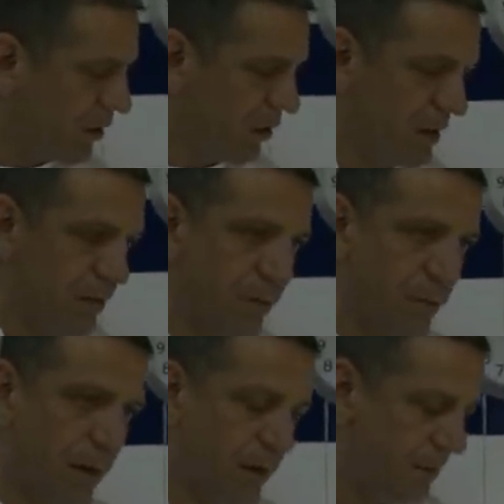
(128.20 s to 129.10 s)
to be going
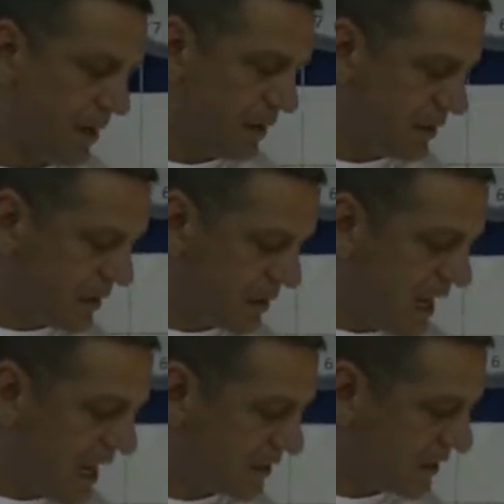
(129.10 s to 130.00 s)
by a minute. That's
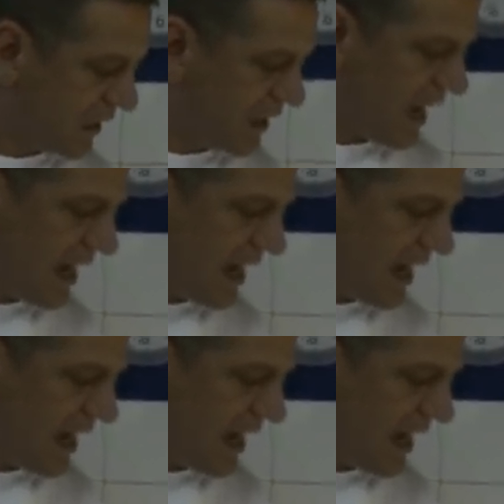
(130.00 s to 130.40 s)
the last thing he